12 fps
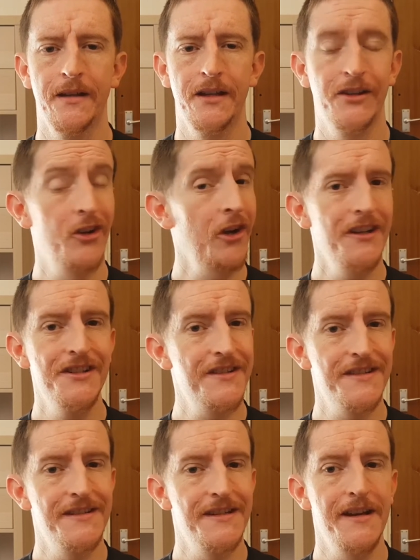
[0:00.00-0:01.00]
Knowledge
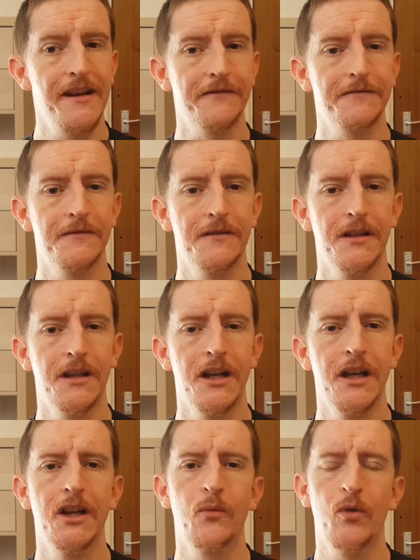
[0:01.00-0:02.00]
isn't enough.
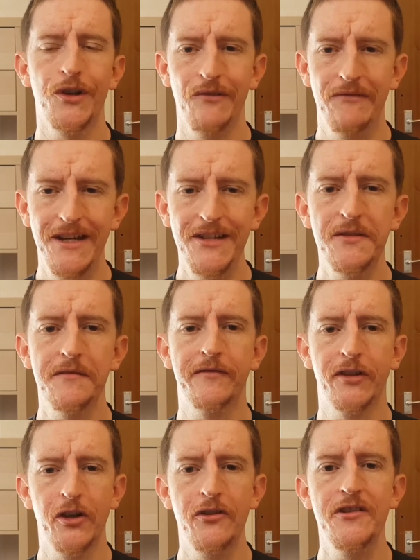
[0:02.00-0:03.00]
What you need to have
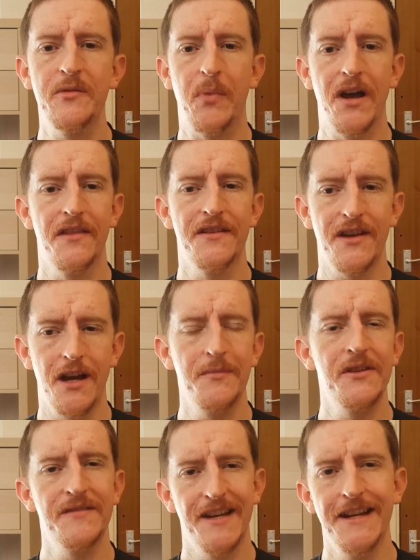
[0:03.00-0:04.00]
learned by the time
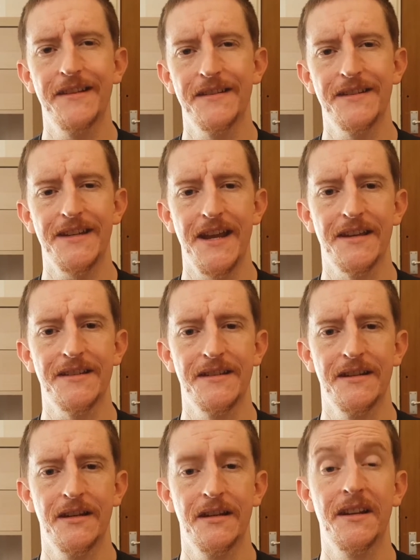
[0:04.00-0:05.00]
you take this test
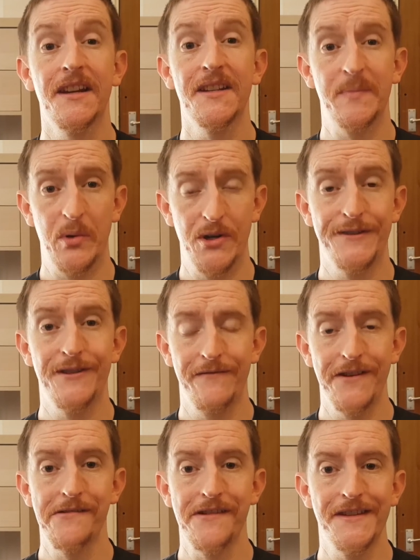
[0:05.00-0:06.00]
is
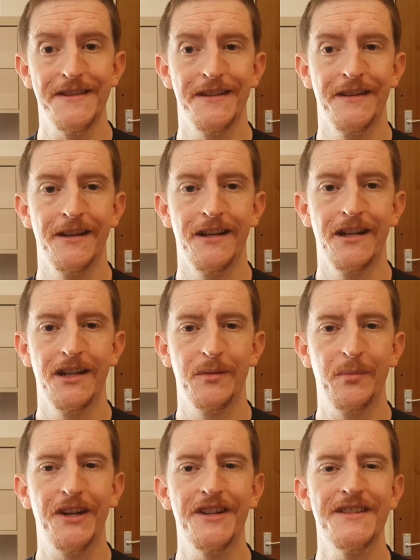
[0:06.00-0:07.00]
perseverance,
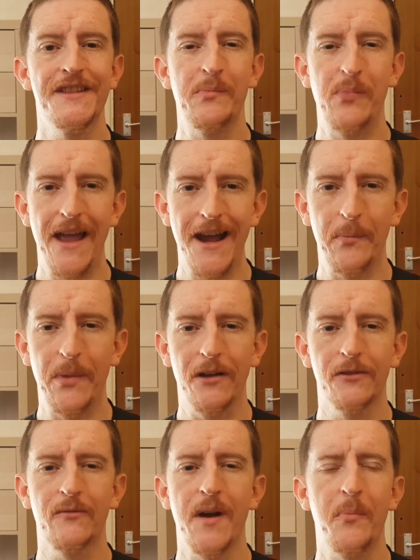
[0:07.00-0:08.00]
because the black
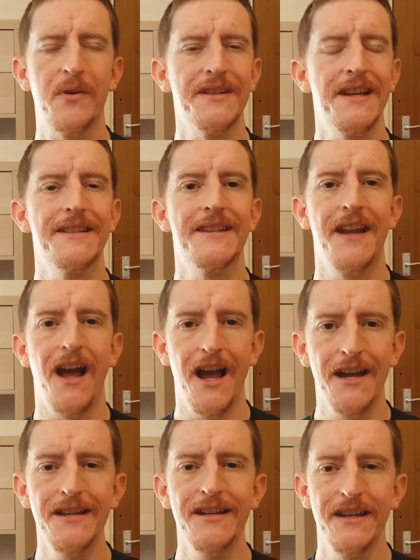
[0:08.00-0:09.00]
belt represents an
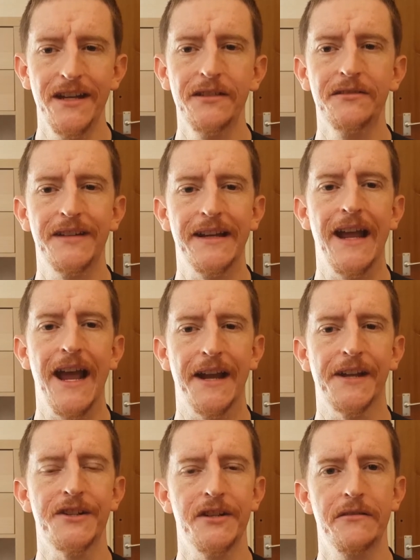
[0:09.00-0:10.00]
unyielding
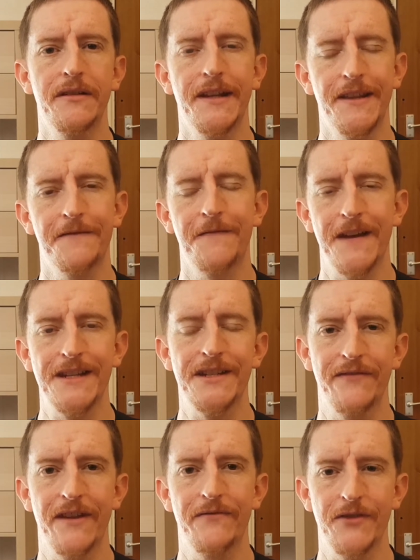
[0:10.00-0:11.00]
attitude in the face of
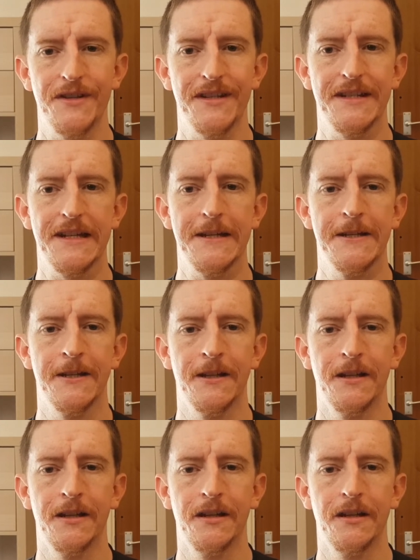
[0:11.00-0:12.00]
adversity.
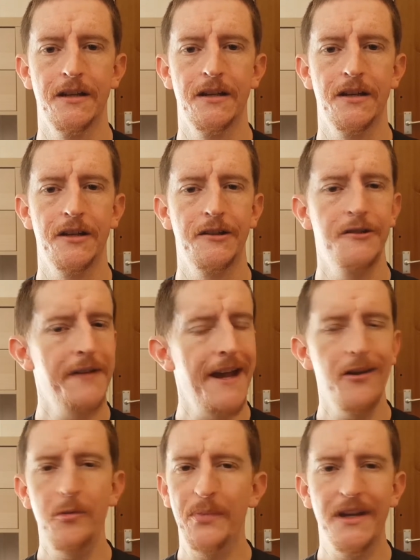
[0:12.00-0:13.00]
You
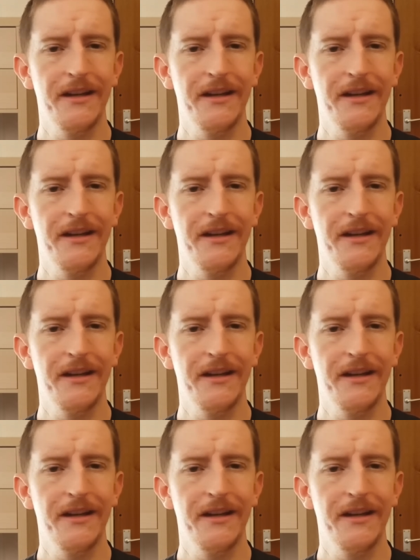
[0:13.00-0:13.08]
cannot be a